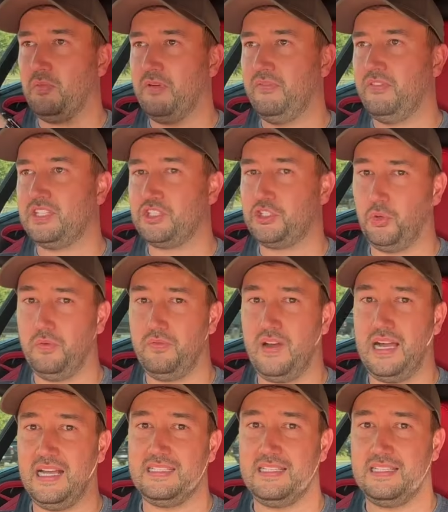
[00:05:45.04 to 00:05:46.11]
of this short
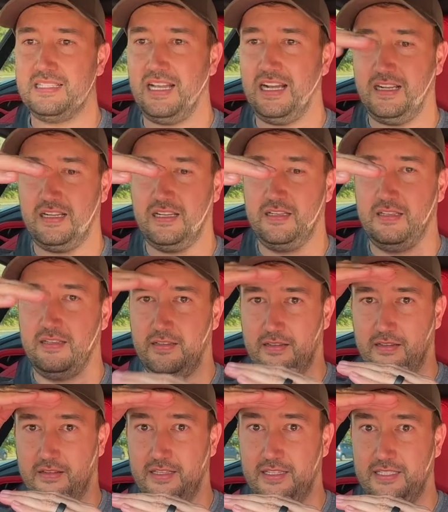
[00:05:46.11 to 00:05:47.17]
visor is like
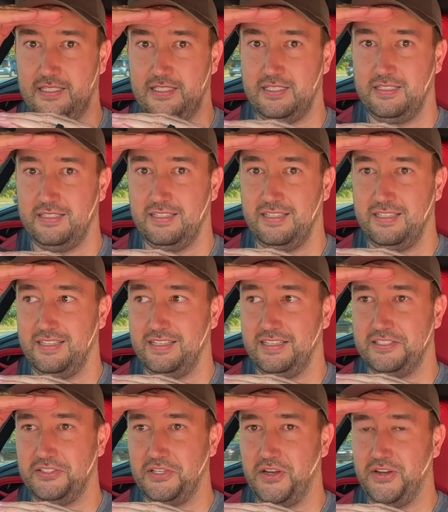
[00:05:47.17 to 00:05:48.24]
this.
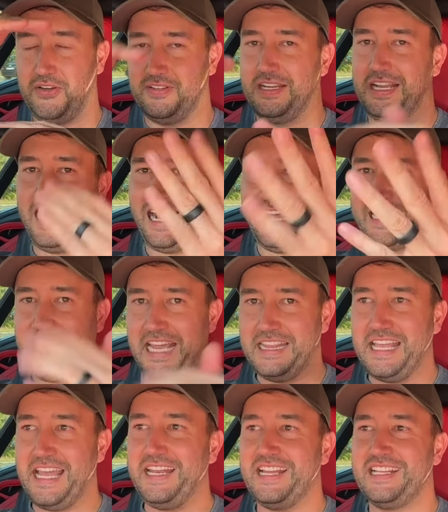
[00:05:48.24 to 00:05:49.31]
So I get
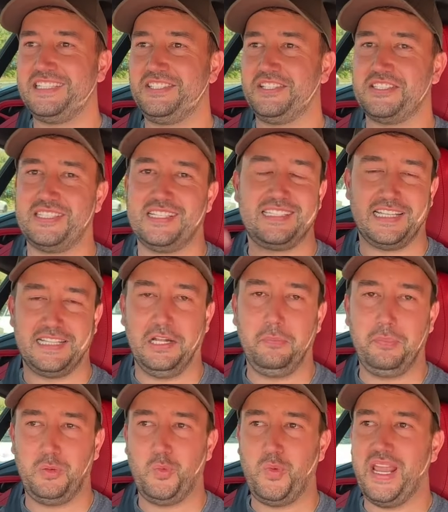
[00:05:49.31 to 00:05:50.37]
that. It's a little
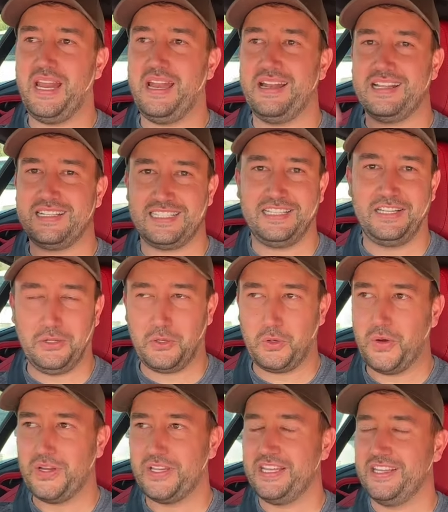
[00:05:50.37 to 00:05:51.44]
bit weird and it's a little
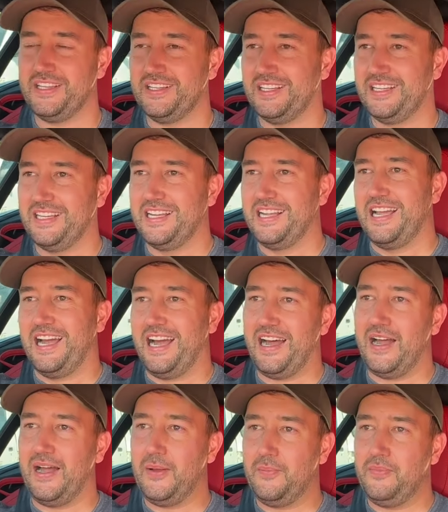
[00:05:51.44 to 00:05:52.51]
quirky.
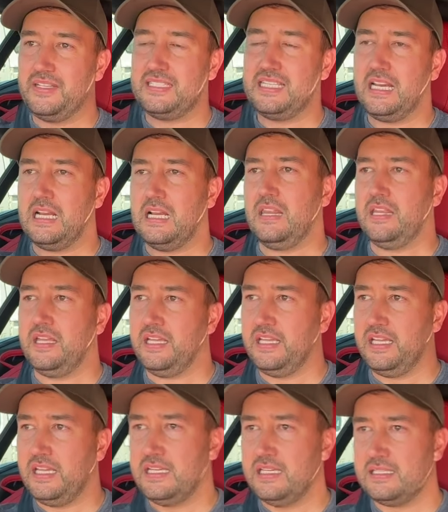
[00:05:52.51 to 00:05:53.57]
The second thing
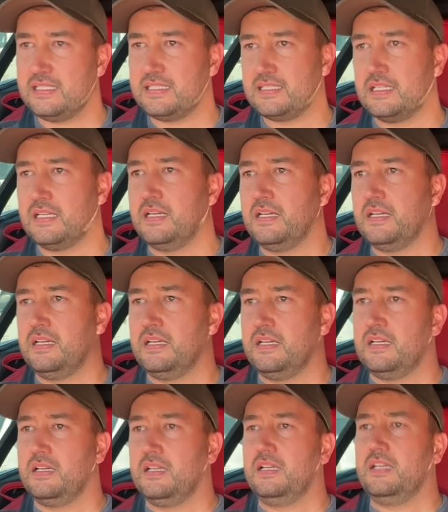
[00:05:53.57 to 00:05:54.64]
is
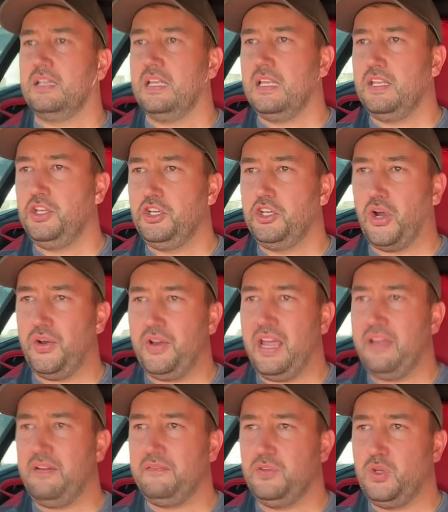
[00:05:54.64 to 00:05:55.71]
you don't
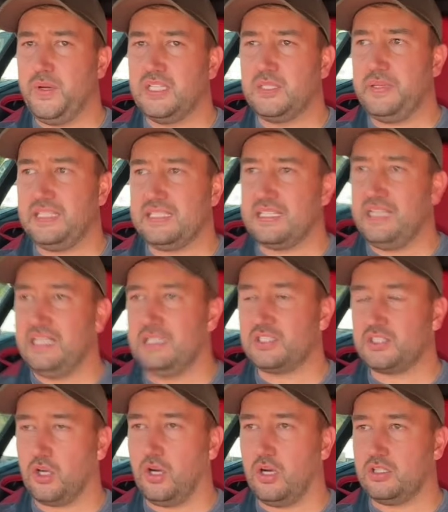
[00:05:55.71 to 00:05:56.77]
have USB-C in this
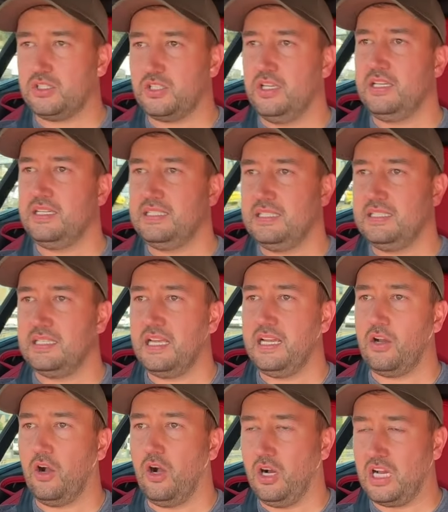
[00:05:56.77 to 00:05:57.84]
car. So this is a
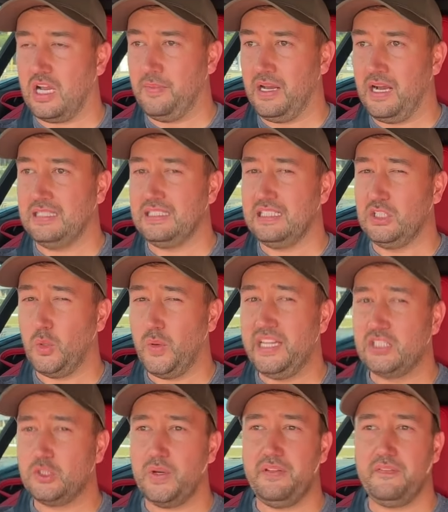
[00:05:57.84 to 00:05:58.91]
car coming out in
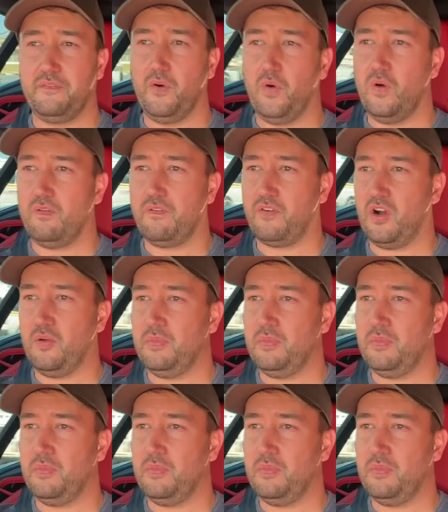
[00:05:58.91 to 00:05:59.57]
2024 from